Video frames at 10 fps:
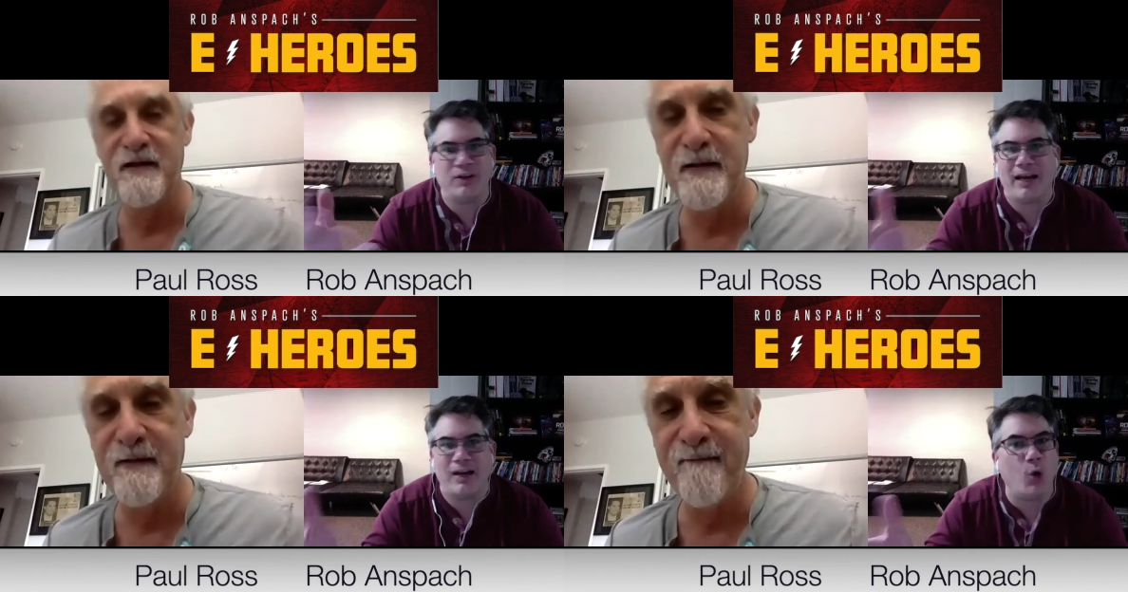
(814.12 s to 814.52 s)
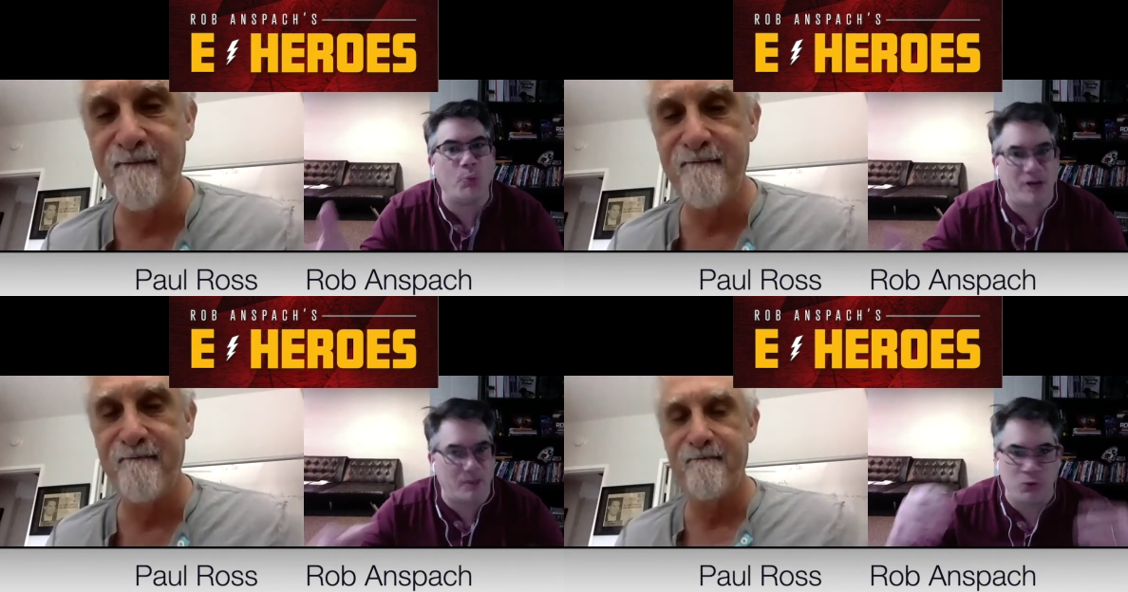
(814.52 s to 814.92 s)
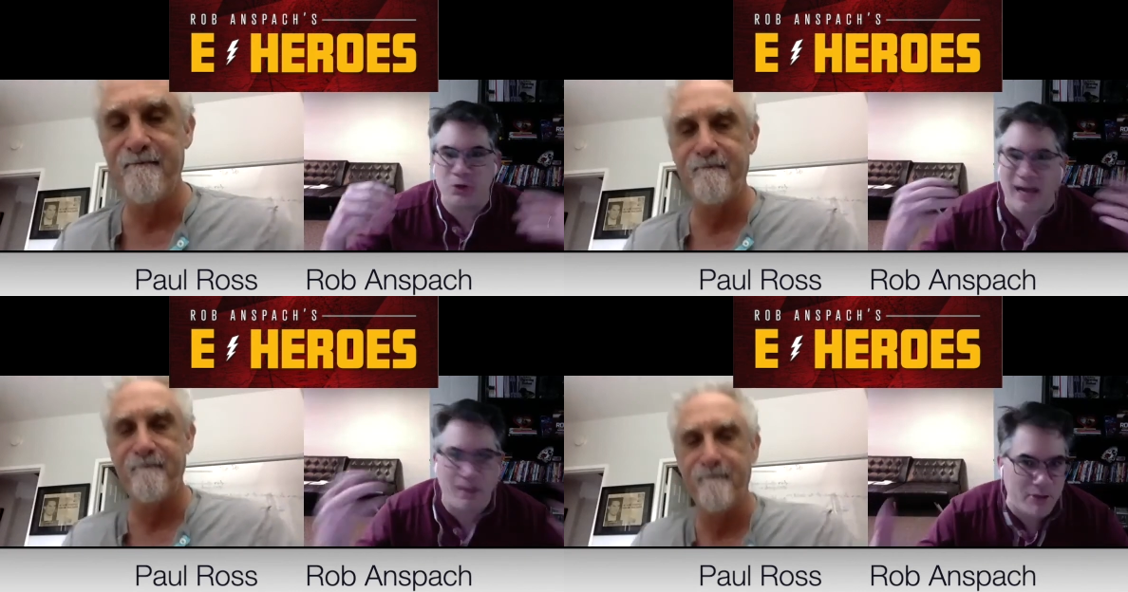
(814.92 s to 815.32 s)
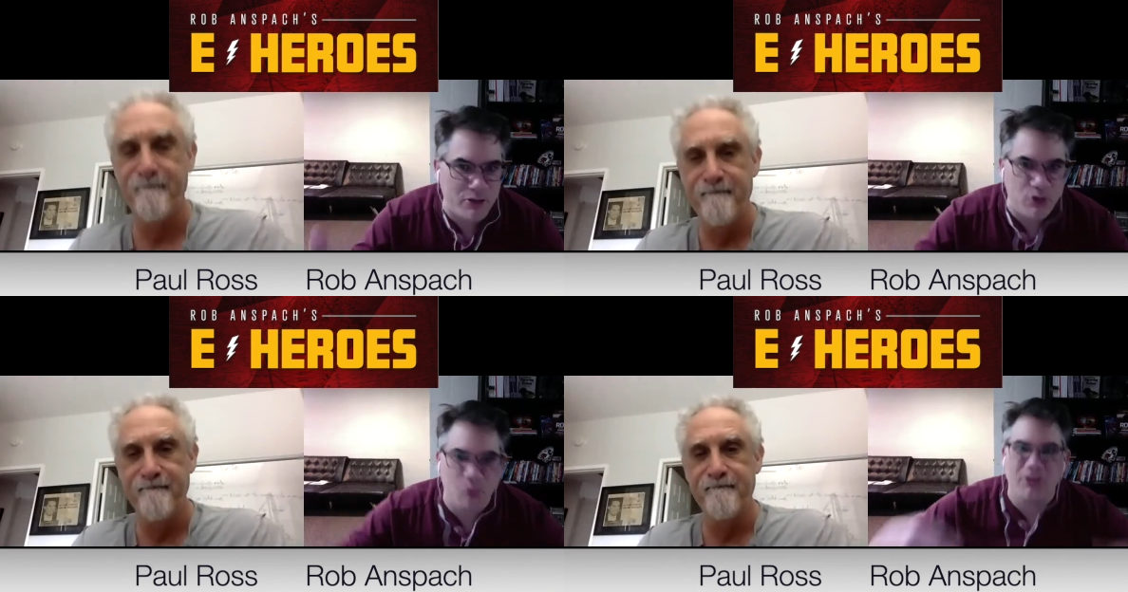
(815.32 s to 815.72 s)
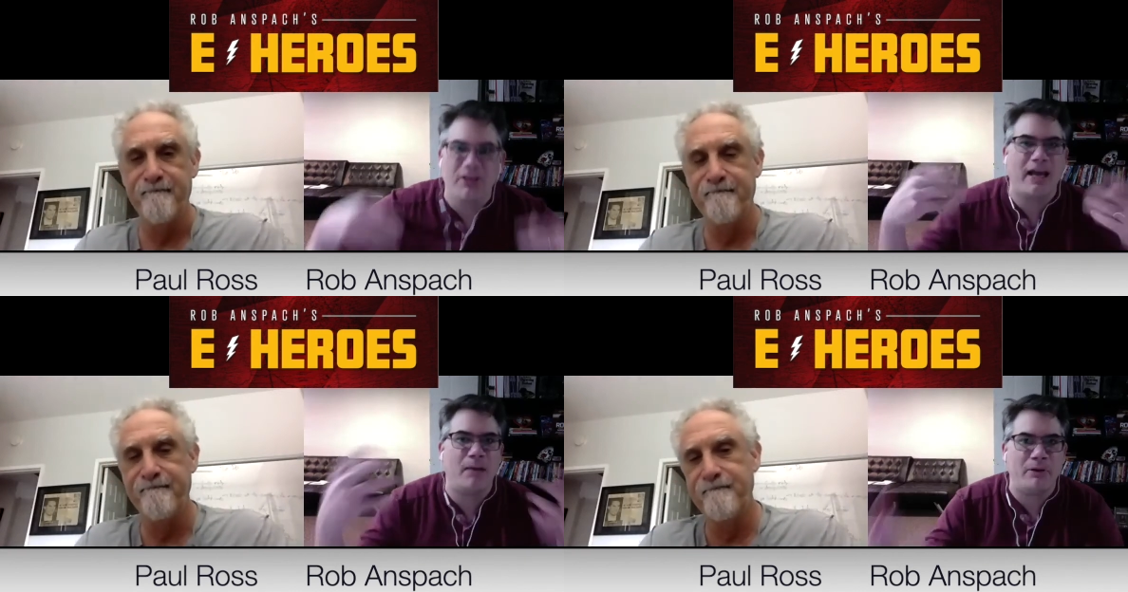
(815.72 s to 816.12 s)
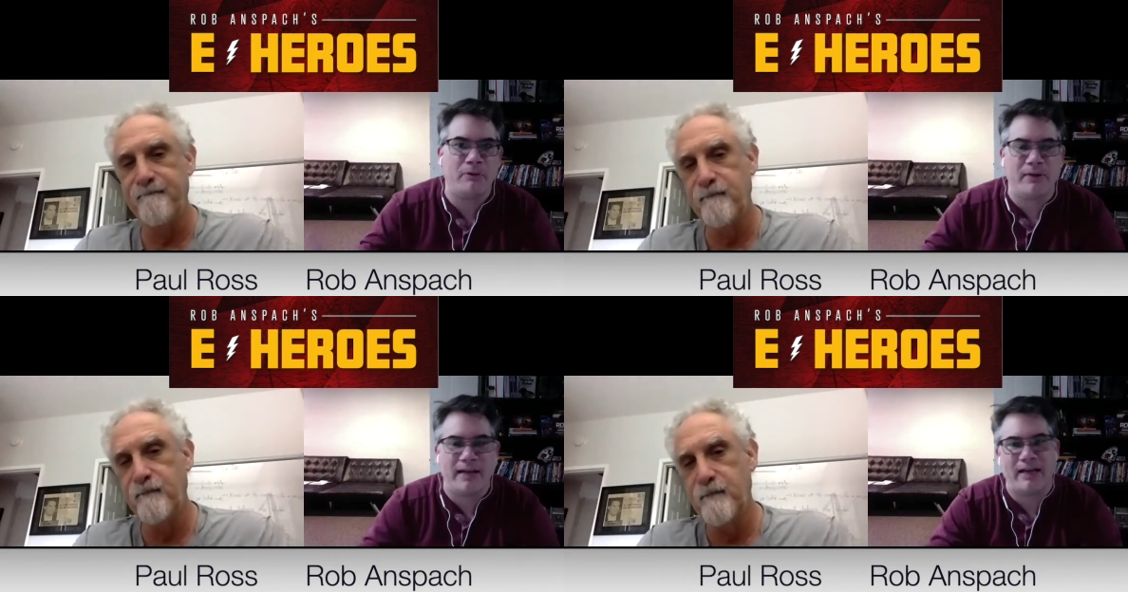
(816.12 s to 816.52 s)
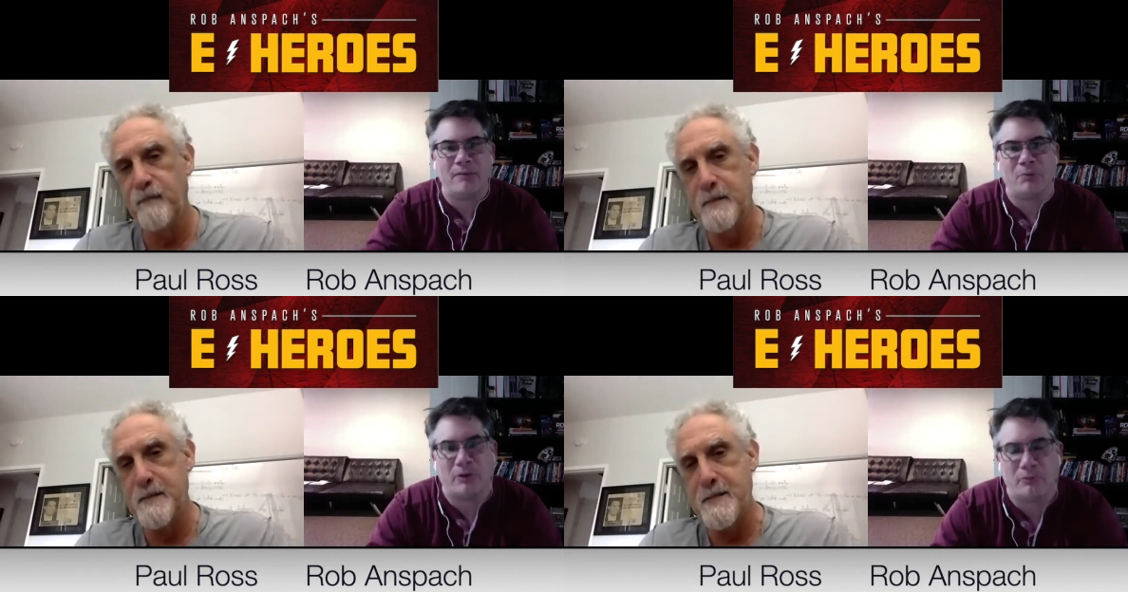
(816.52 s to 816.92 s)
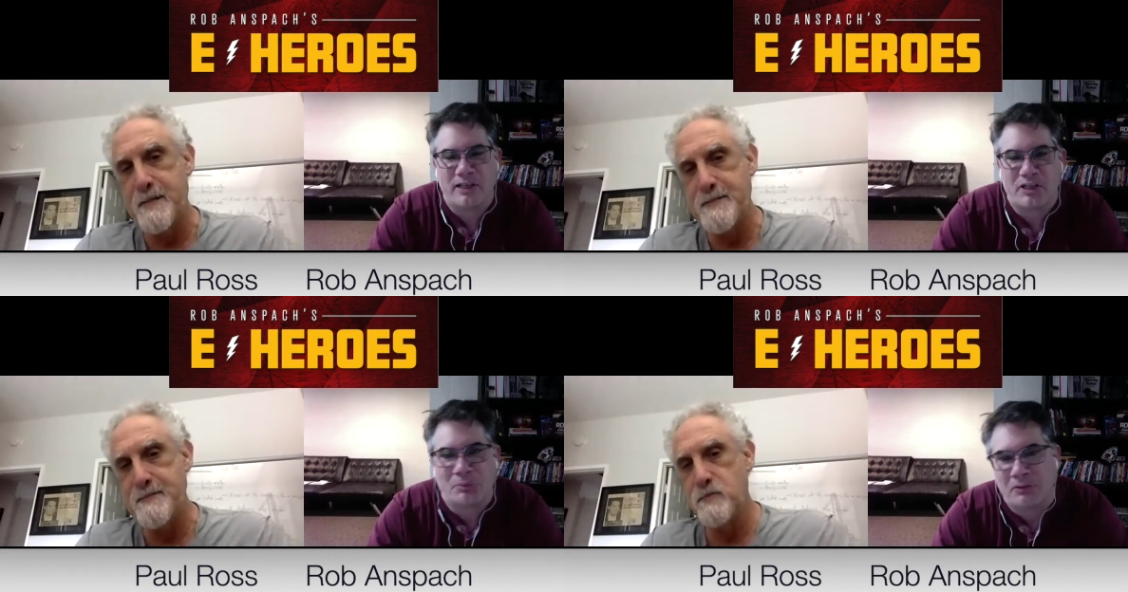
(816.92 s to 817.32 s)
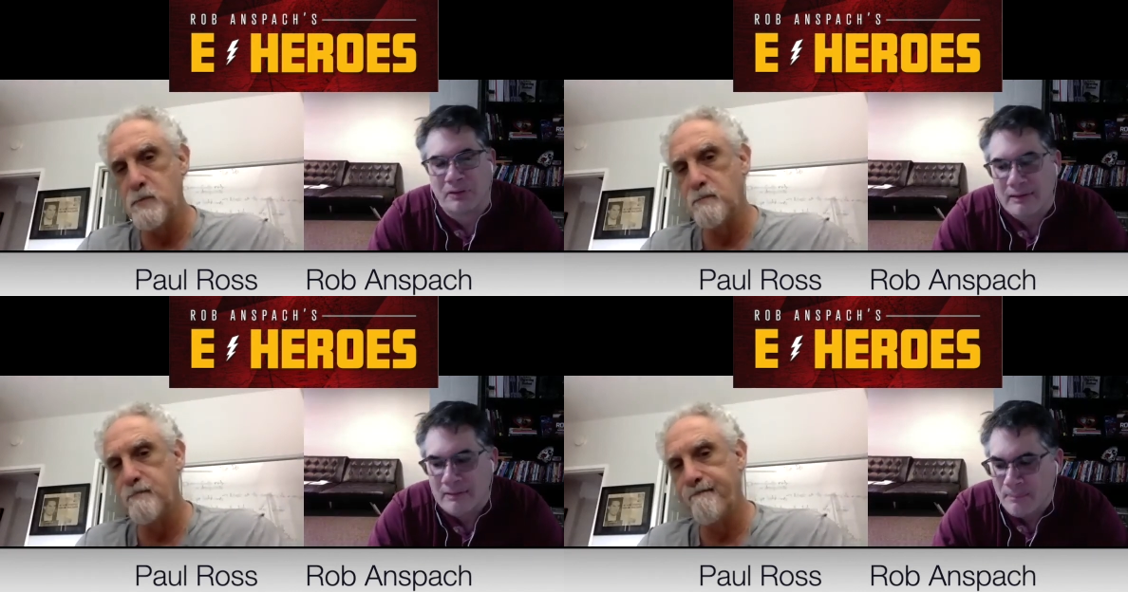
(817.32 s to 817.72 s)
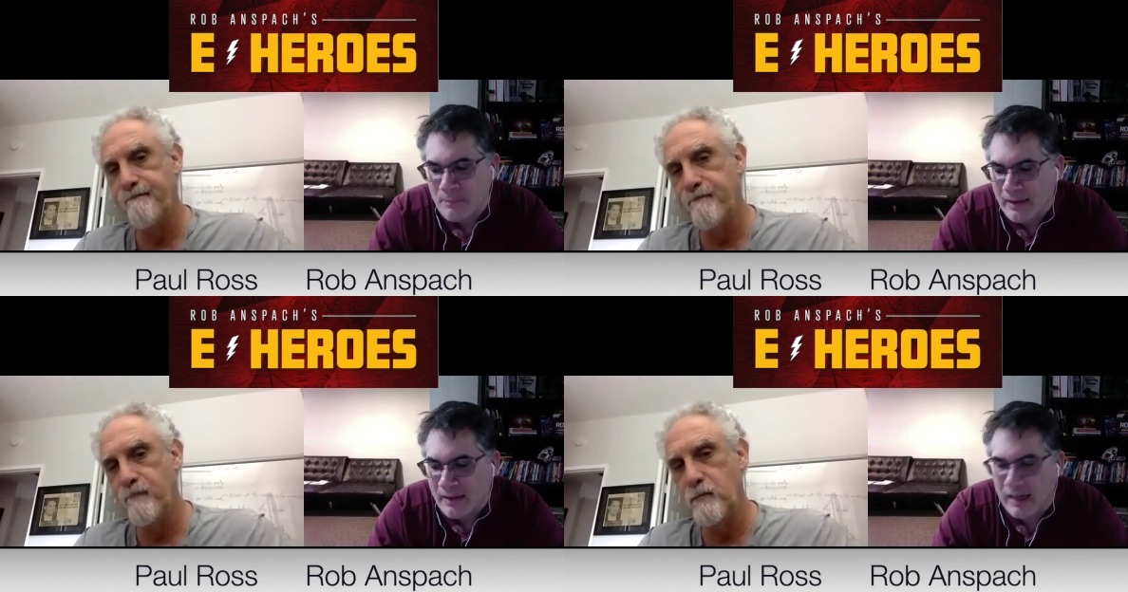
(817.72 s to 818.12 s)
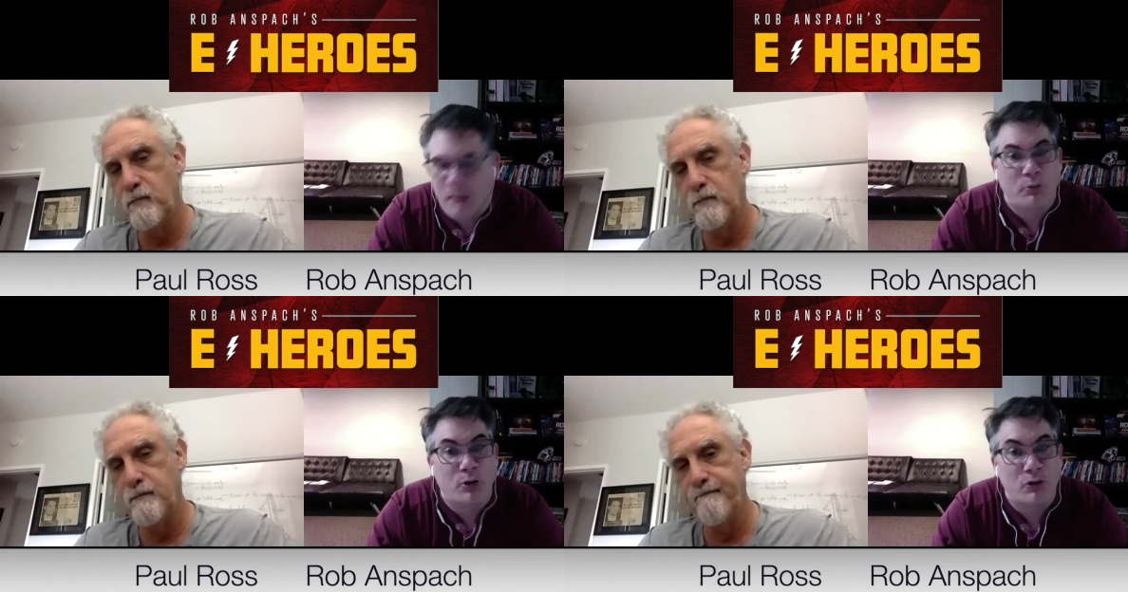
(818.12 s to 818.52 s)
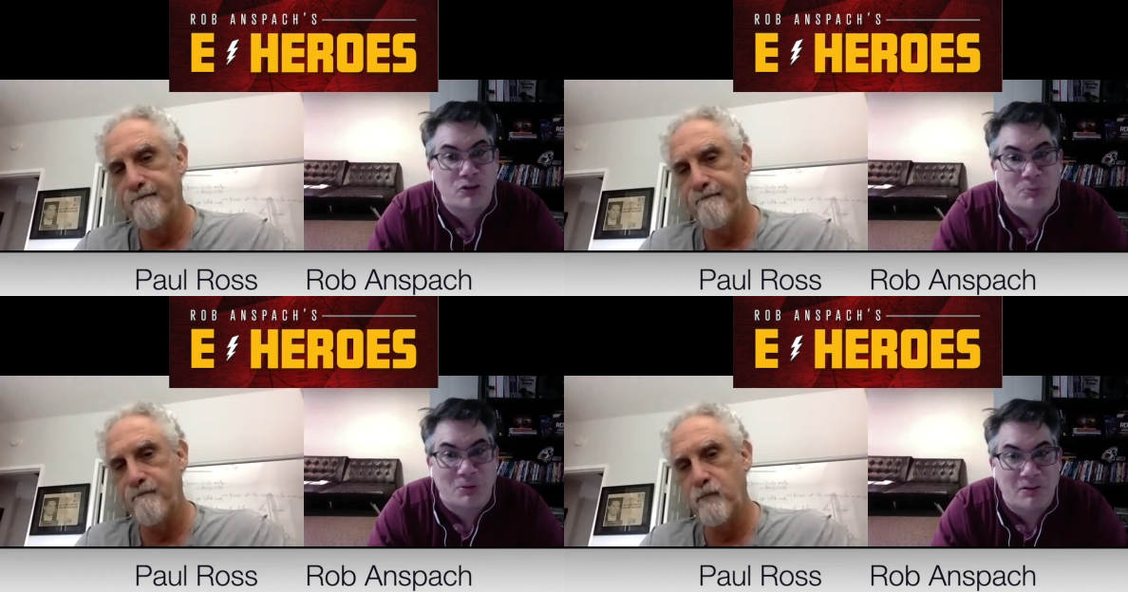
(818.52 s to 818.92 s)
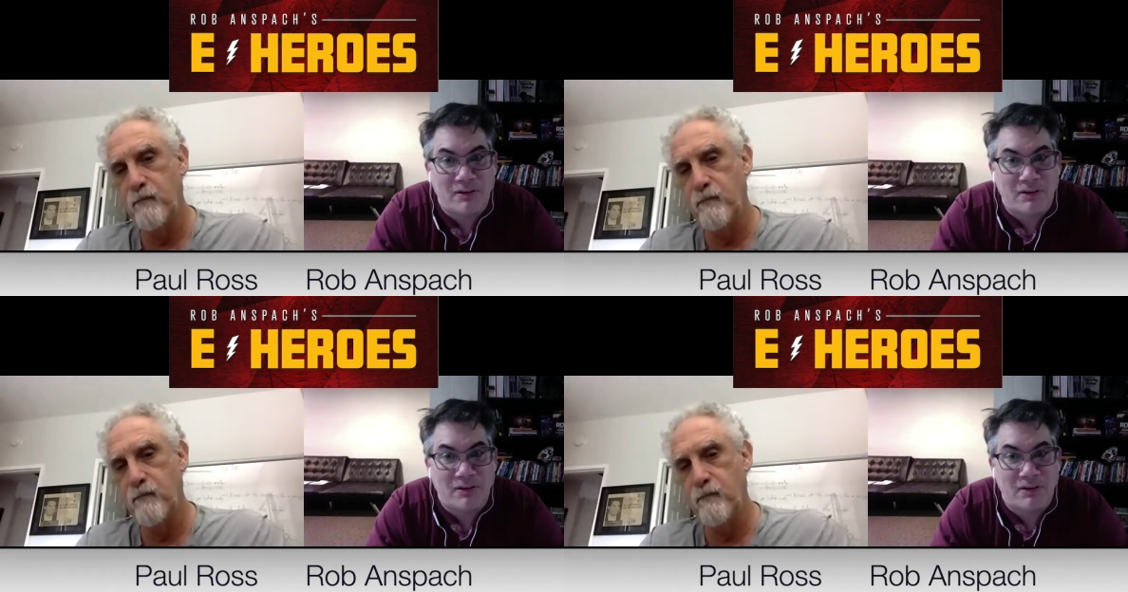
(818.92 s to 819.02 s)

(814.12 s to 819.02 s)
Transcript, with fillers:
Speaker 1: to open up. You got to be human. You got to be relatable and reachable and, and approachable.